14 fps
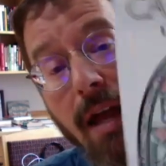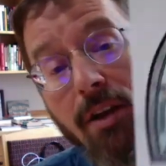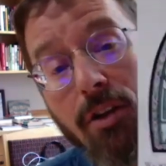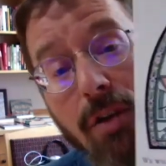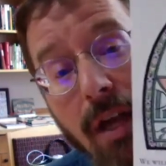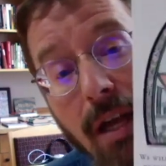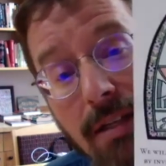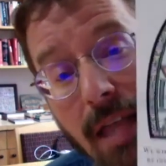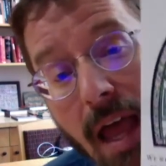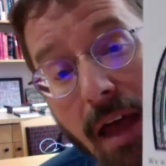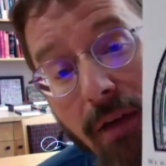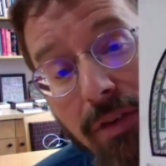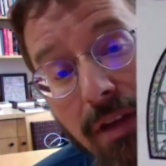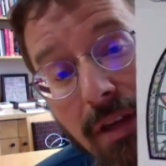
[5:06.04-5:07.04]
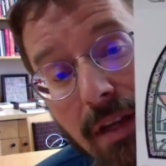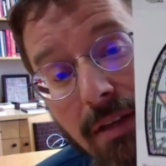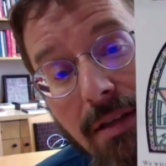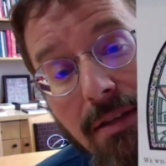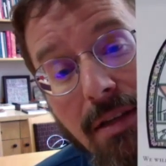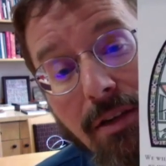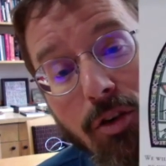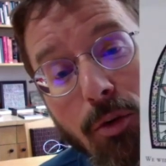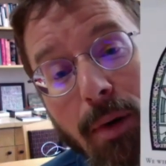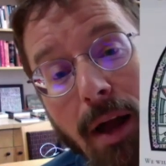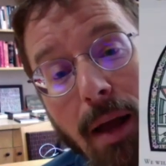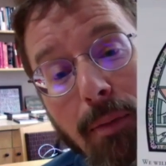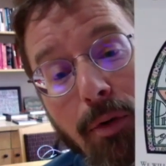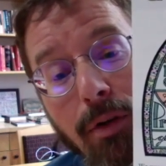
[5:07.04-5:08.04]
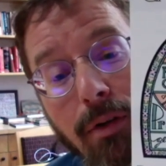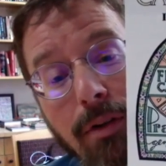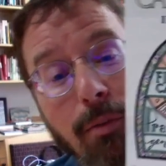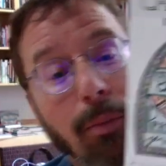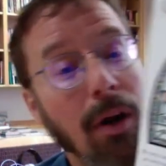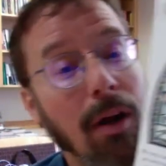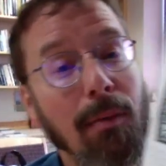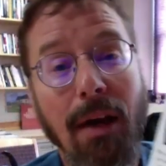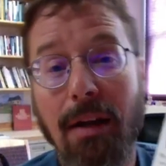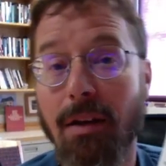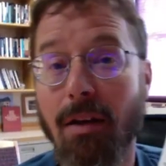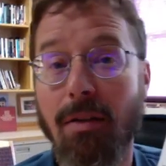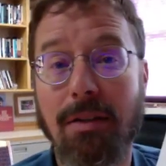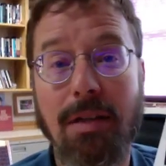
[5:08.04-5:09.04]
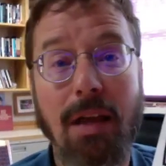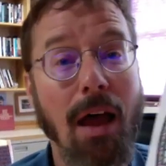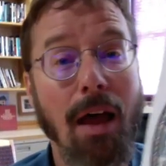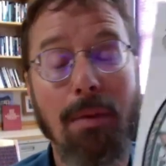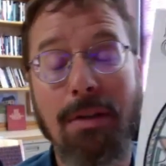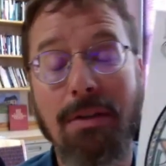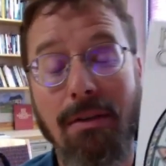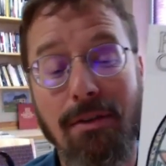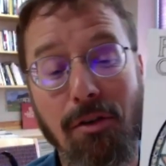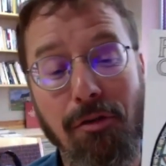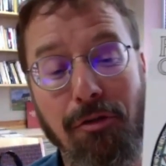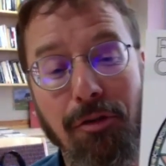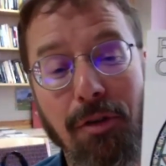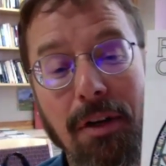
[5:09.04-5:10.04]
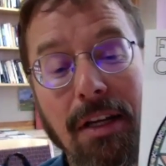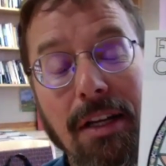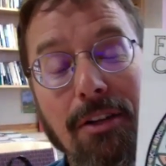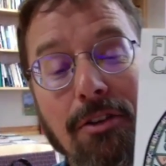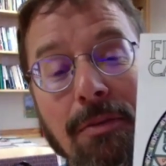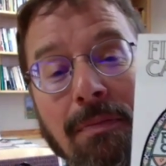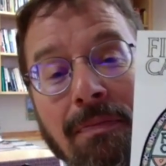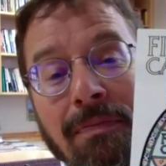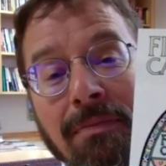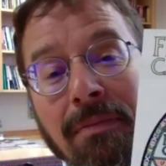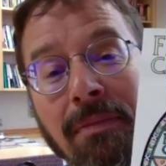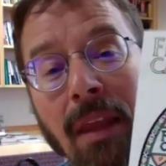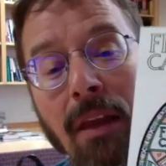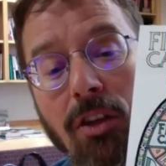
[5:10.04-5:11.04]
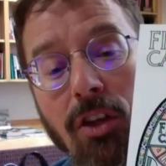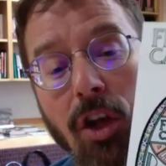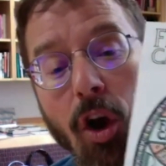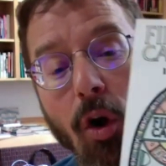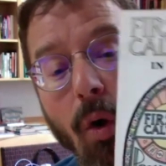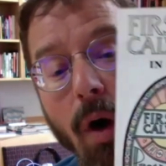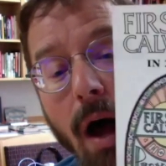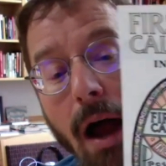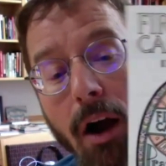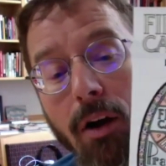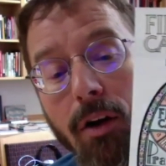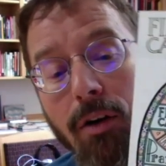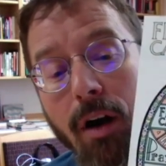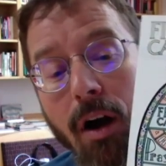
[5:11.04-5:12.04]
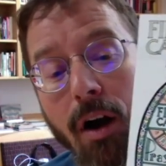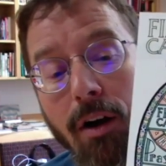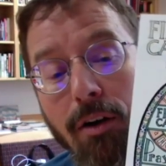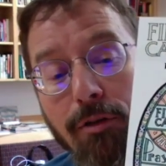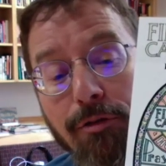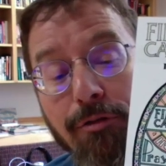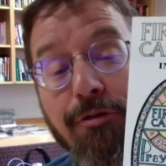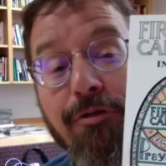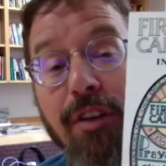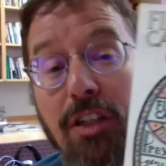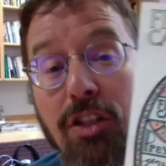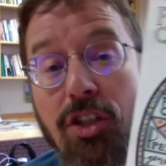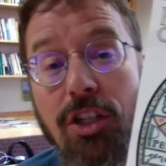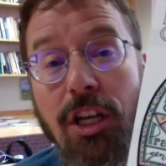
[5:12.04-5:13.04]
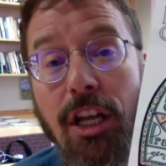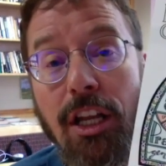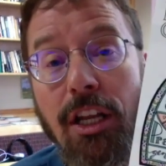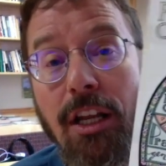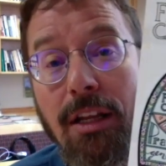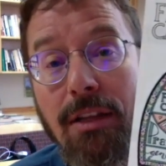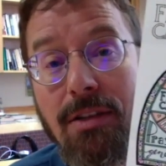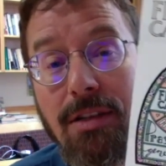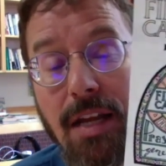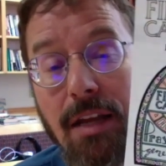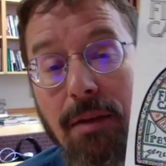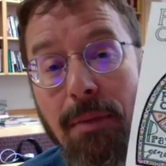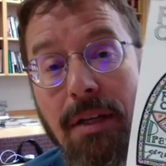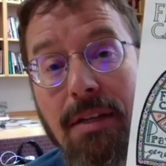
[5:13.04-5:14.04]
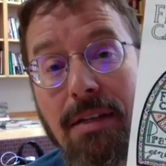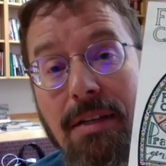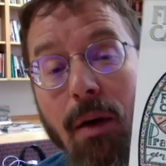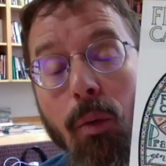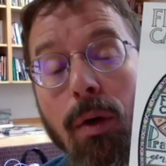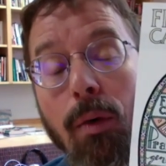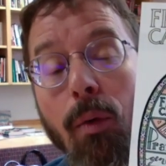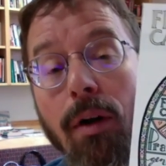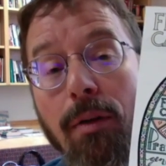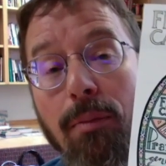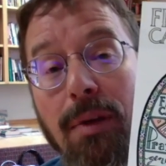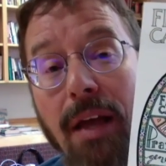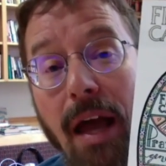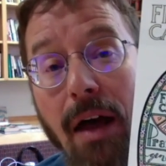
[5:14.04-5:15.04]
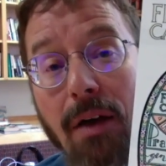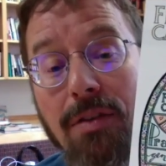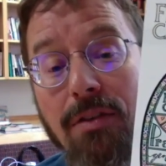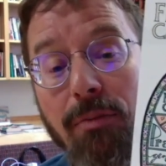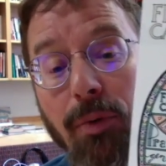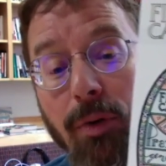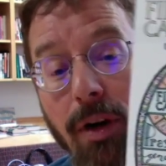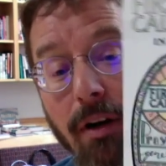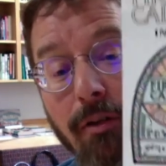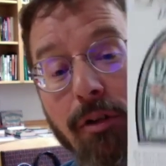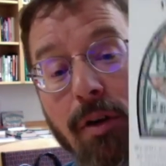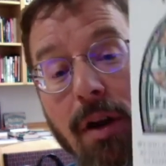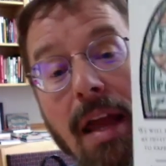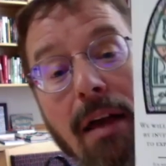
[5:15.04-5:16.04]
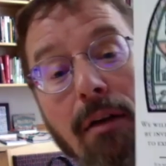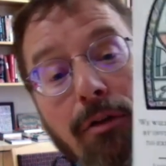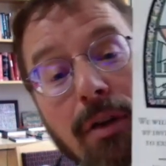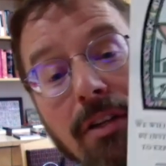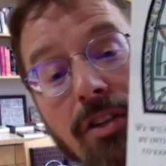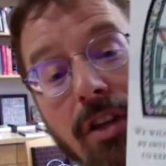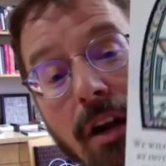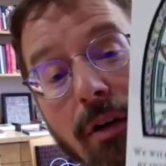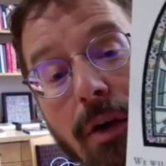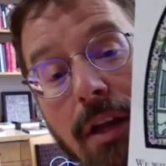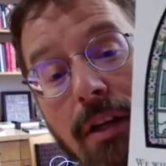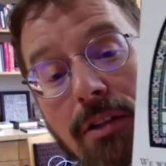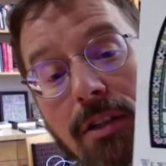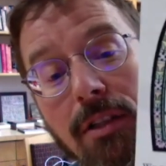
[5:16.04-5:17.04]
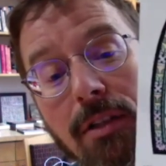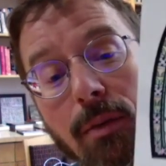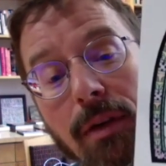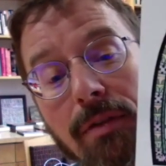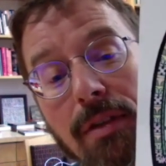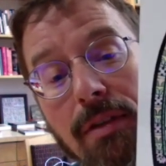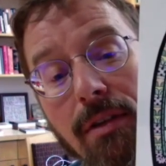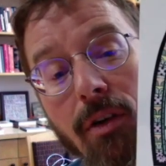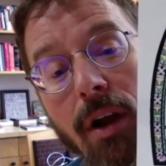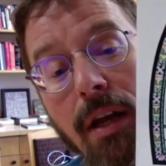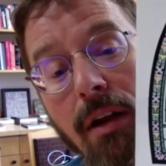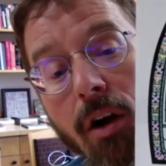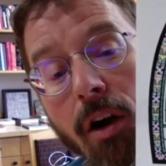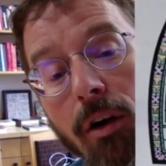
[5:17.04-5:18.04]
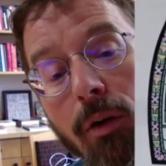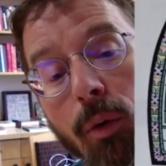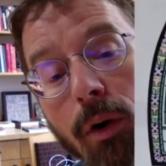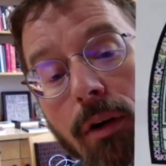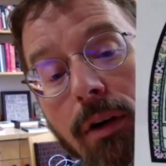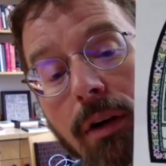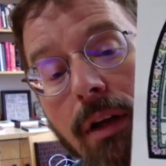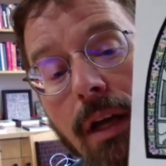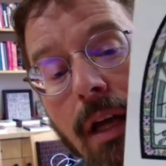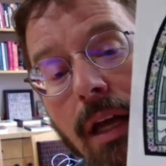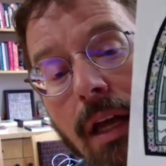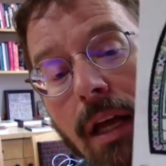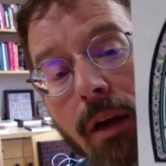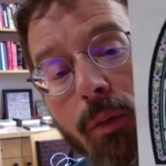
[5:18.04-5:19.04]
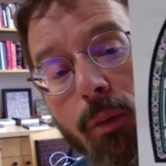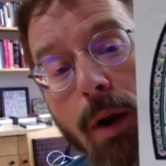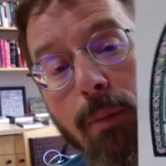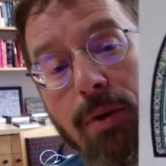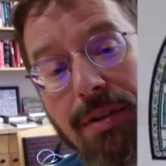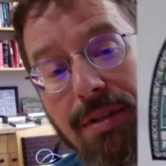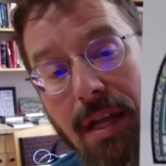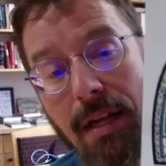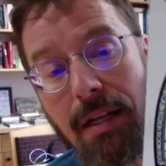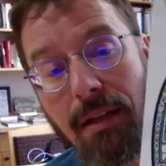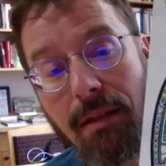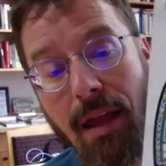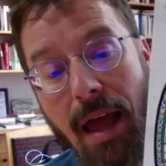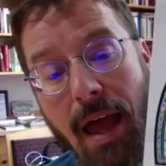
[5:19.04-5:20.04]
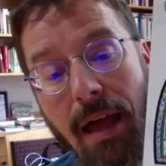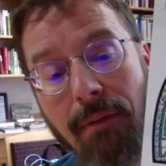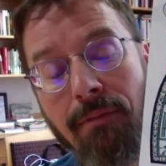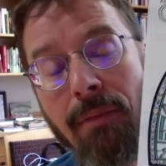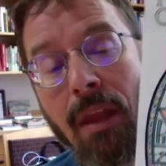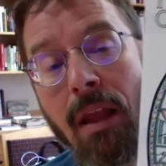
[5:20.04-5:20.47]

I know you guys have this. It's in your Bible. You pray about it all the time. It's on your fridge. You know, our vision statement is that we want to be a house of prayer for every generation. We have this great artwork representing that.